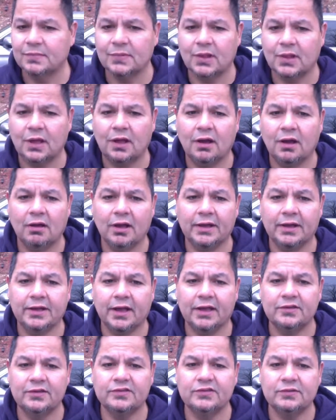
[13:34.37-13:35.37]
All right,
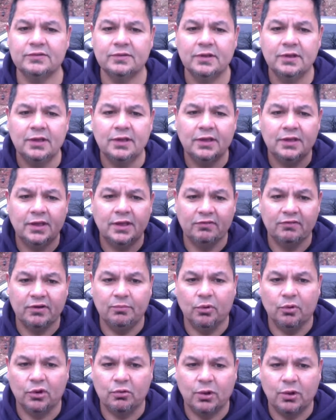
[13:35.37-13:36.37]
guys. If you have any
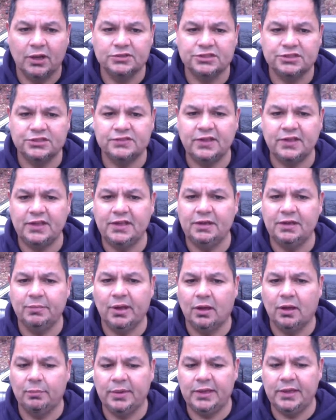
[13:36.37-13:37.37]
more questions,
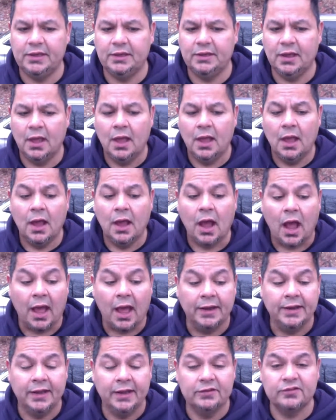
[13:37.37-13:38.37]
email me. I
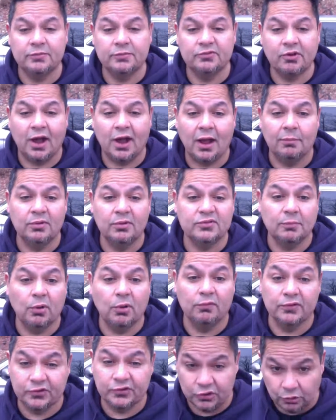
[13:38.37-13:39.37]
need subscribers. I'm
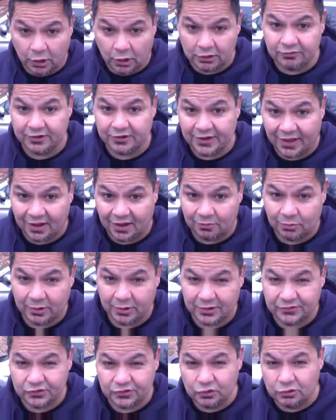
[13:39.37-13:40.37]
over 200 now. We're
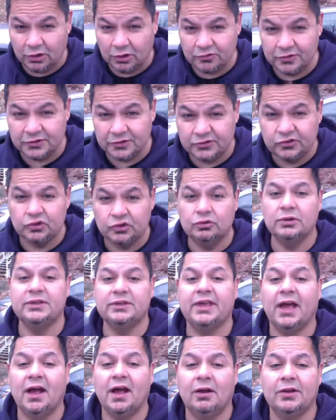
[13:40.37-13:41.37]
at 202 and
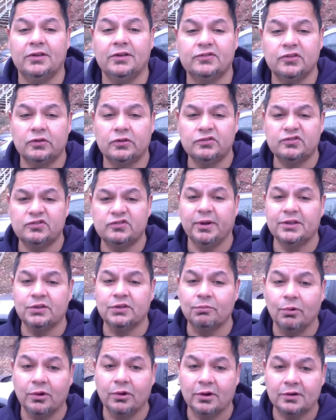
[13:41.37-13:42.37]
counting. So spread the
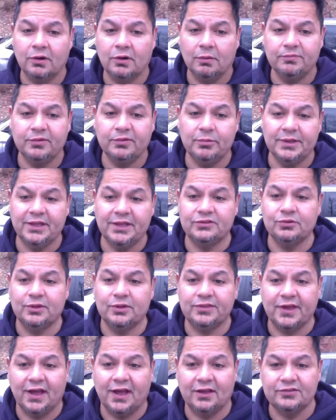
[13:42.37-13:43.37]
word. Hopefully we can get to
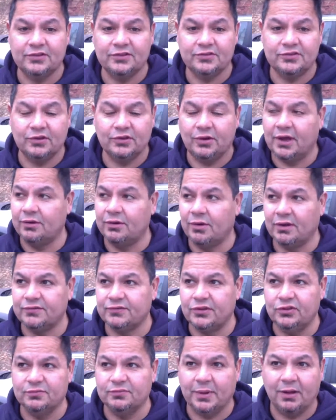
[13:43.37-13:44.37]
1,000 so I don't have to
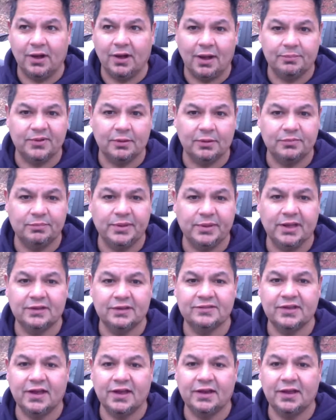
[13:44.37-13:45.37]
use my laptop to be
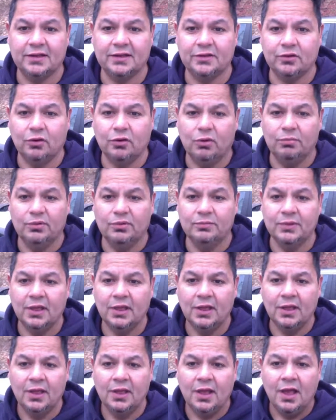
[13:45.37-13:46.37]
outside. I can go more.
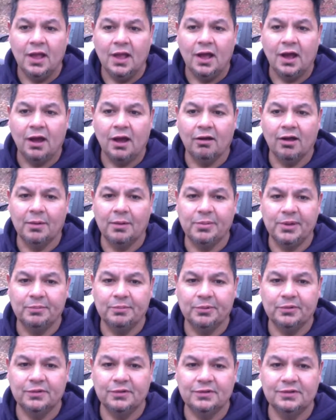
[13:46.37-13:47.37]
All right,
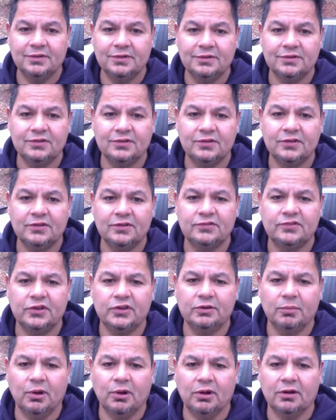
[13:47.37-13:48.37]
people. See you
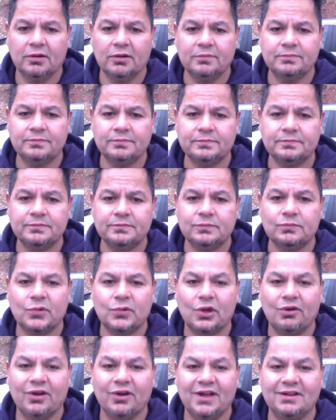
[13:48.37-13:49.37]
tomorrow.
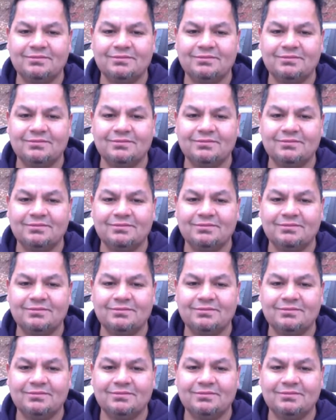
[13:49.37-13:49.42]
All right.